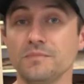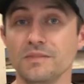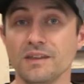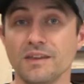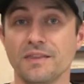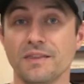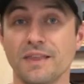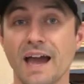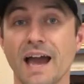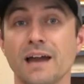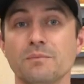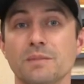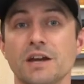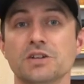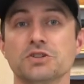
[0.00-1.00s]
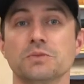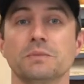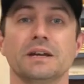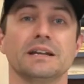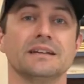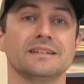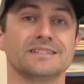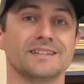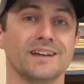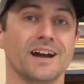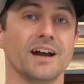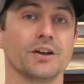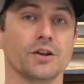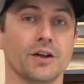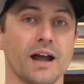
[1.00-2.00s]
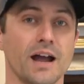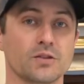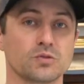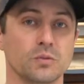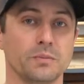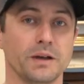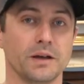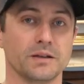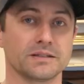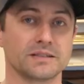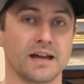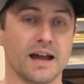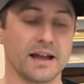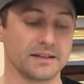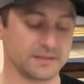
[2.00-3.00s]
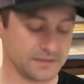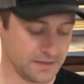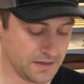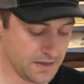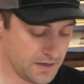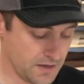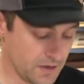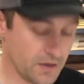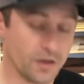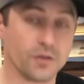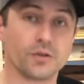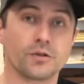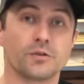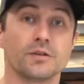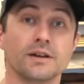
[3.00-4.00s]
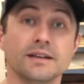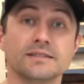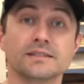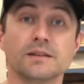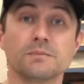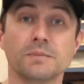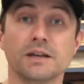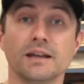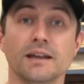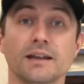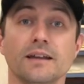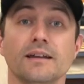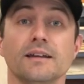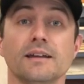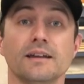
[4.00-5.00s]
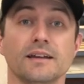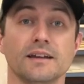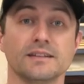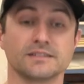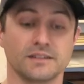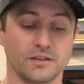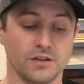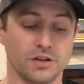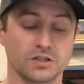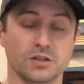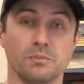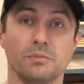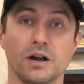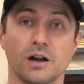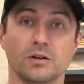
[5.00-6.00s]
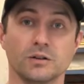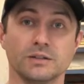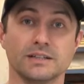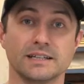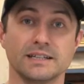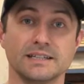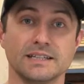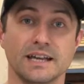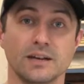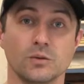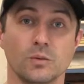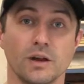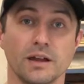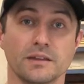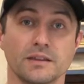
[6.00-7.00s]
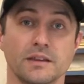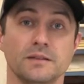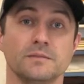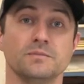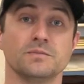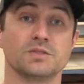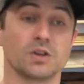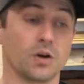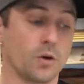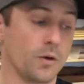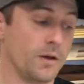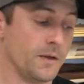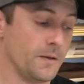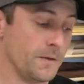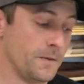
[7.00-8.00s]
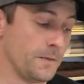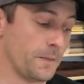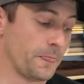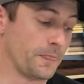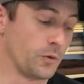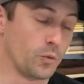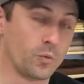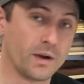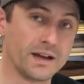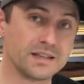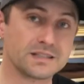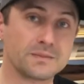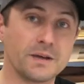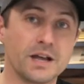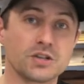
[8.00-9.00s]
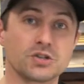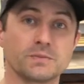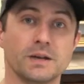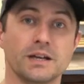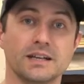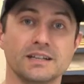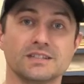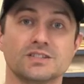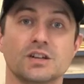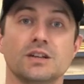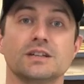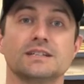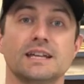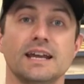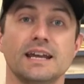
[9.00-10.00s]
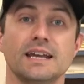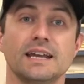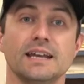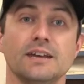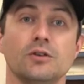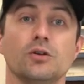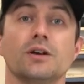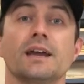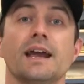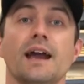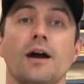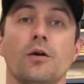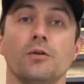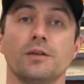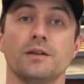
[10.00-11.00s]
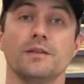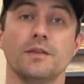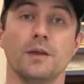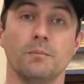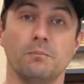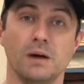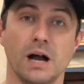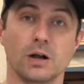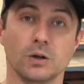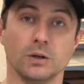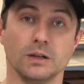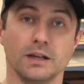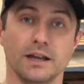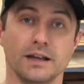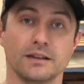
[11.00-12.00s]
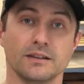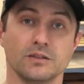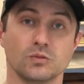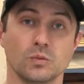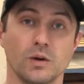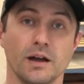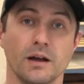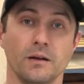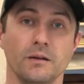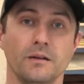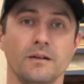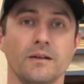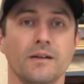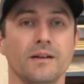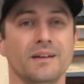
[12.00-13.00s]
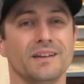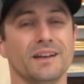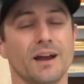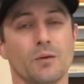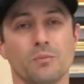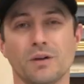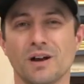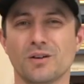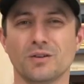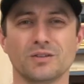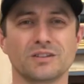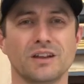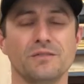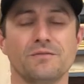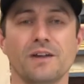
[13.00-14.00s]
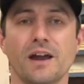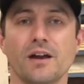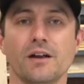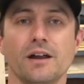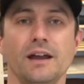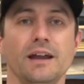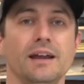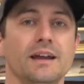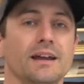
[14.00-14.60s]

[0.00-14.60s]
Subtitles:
that measurement is not your actual belt size. The reason being is there's a buckle to contend with. So the waist measurement is going to take into account the buckle length as well. Now, buckles can vary,